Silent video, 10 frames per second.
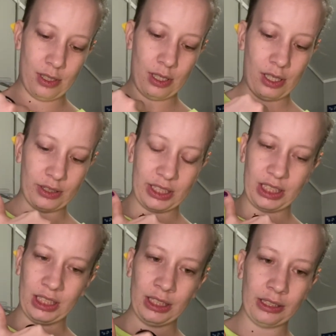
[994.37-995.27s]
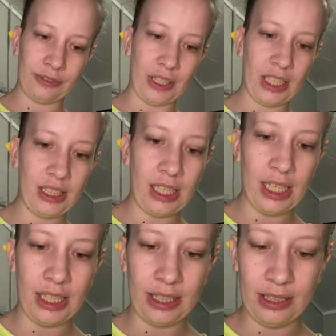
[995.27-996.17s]
I'll see if I
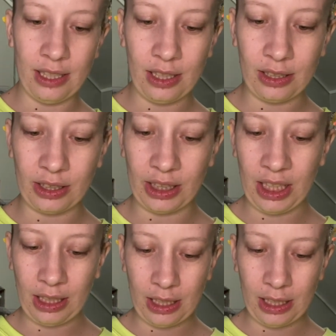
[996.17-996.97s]
can link